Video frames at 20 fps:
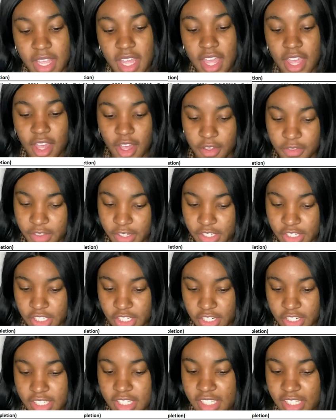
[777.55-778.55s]
Health
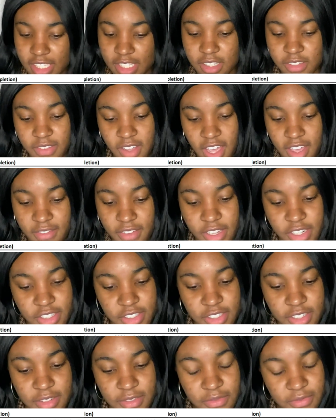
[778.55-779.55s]
insurance is
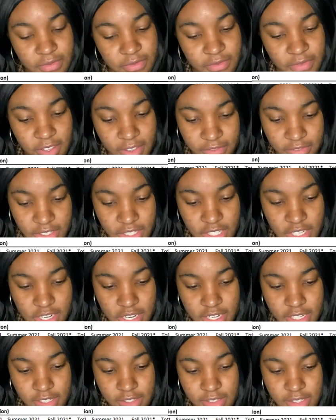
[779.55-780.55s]
550
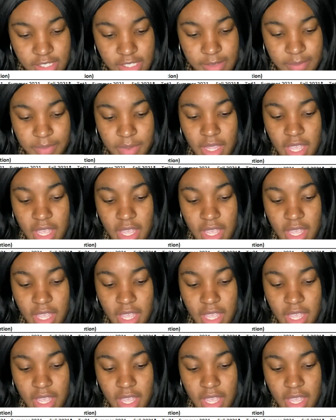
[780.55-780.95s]
euros.